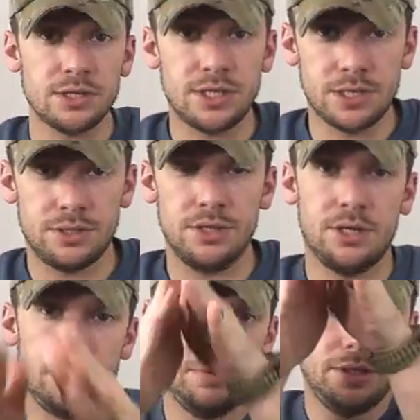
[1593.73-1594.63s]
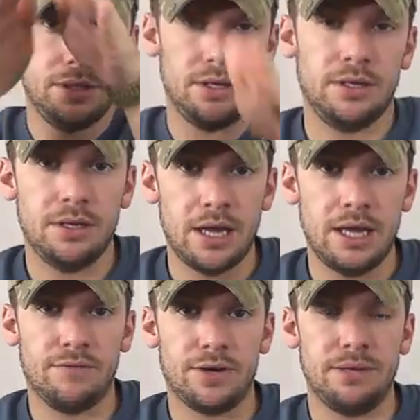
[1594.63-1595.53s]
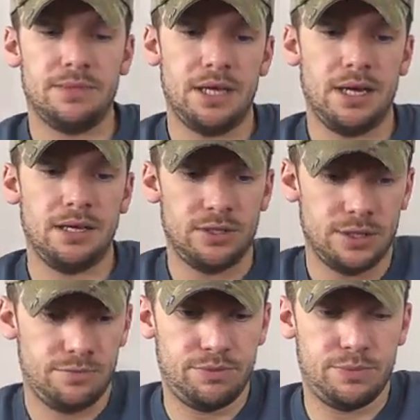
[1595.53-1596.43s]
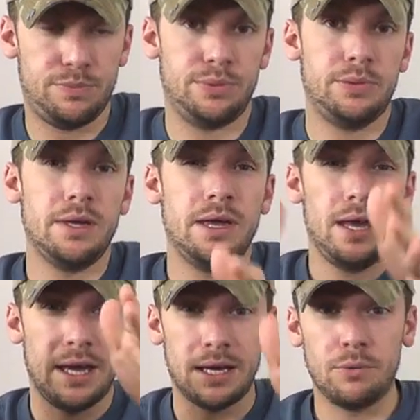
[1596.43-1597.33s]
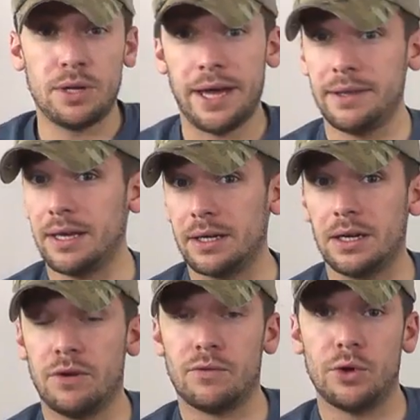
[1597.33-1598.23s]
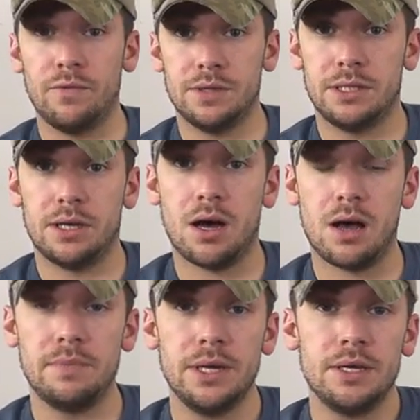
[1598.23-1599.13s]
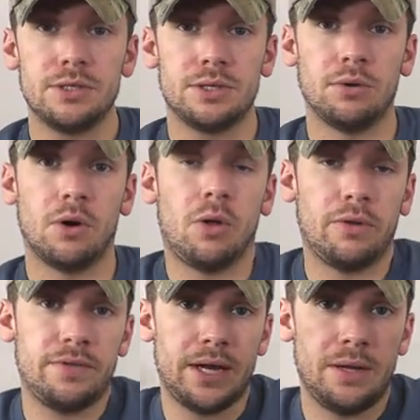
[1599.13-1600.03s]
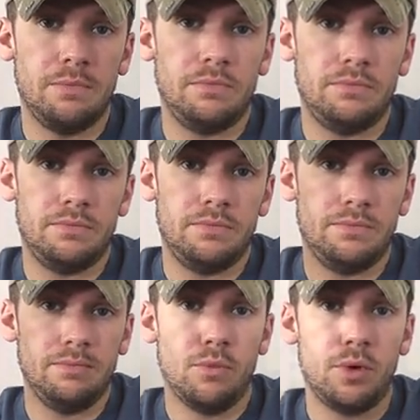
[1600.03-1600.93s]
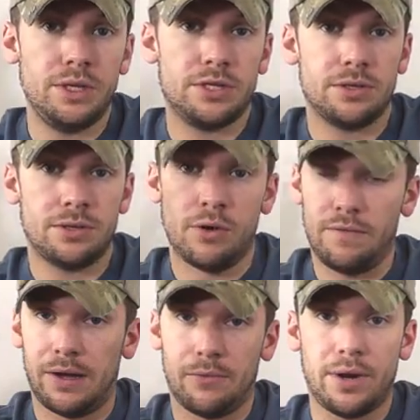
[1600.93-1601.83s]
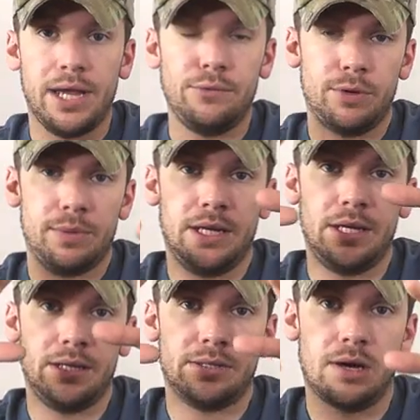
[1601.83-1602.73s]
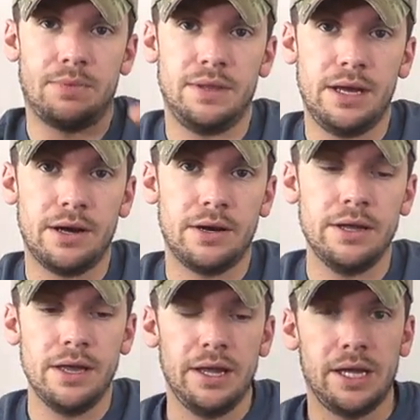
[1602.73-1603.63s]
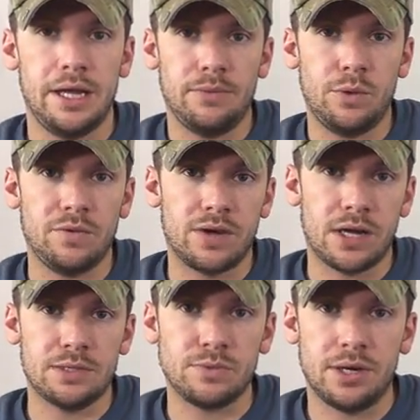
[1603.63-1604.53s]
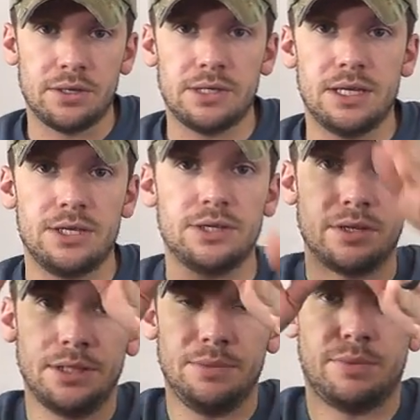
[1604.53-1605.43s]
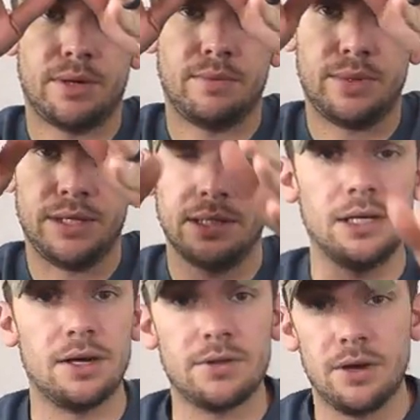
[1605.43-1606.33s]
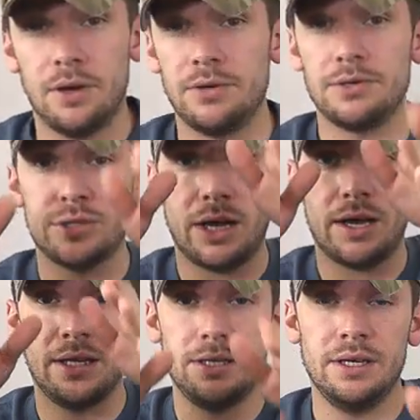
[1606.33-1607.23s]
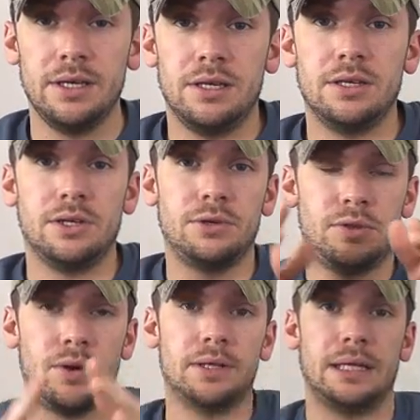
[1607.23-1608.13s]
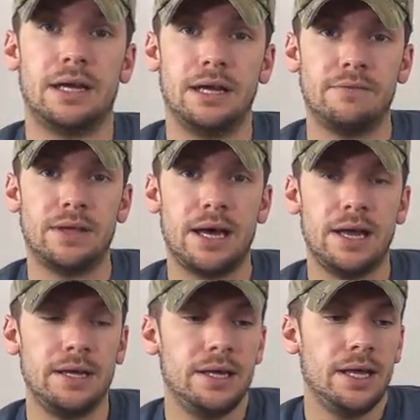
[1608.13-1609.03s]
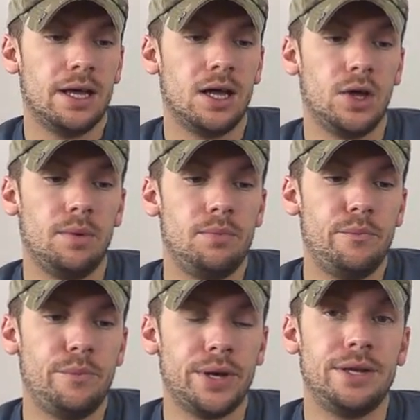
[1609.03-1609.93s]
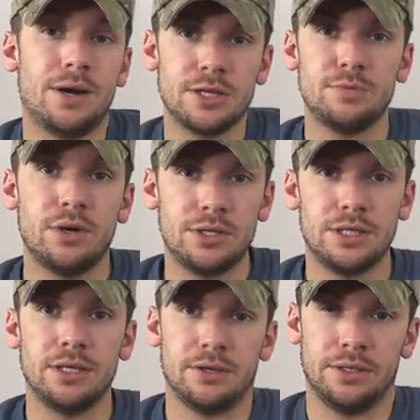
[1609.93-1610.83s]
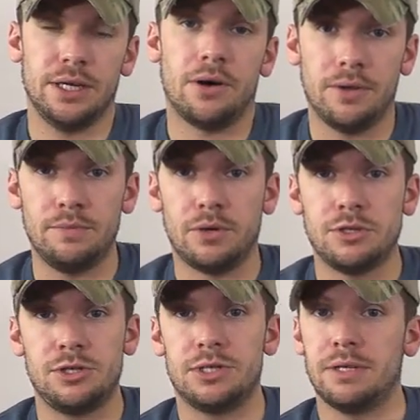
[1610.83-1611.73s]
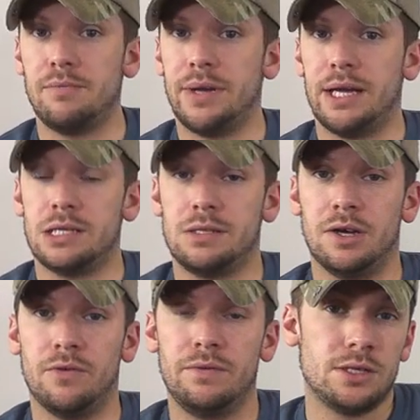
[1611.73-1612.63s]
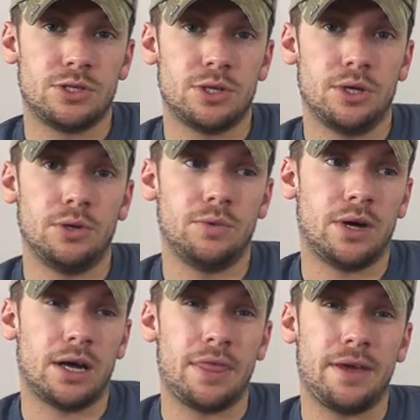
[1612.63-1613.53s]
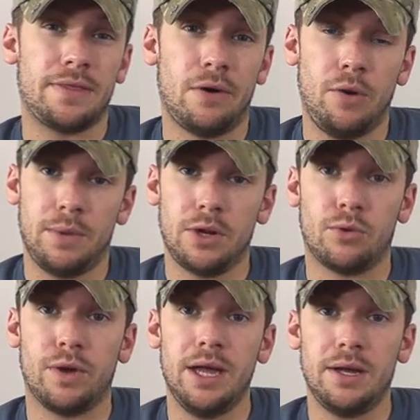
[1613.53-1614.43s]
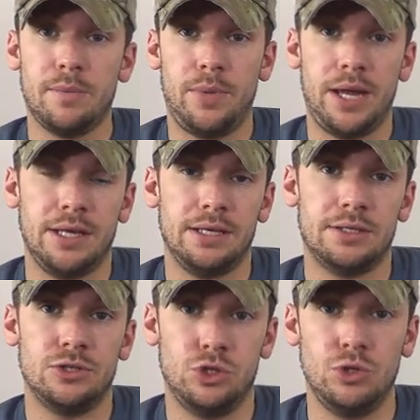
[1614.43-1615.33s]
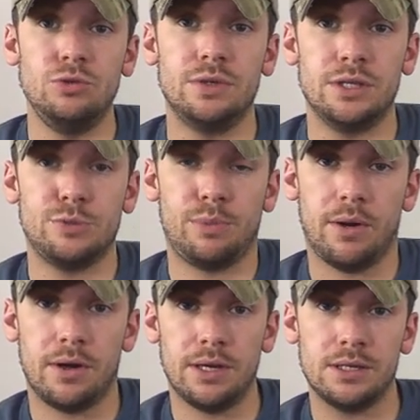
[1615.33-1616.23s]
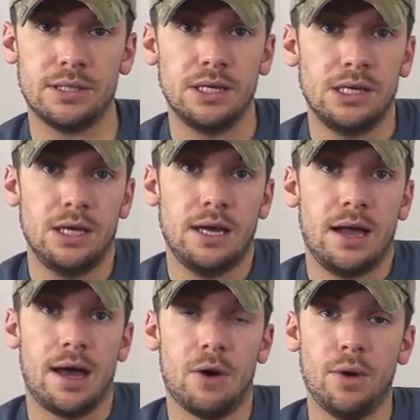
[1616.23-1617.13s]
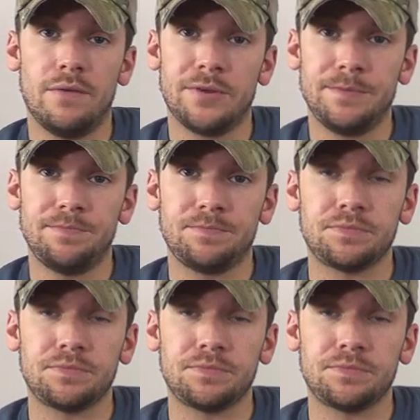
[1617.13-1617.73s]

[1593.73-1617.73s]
just, you know, A-frame tent, just, and I would have had that cover over the top. So all of that moisture, all that rain would have been hitting the top of there and would have got some condensation on the, probably on the underside, you know, throughout the night of that, but not as much on the emergency sleeping bag itself. So I think that would have been a great companion to this product. However,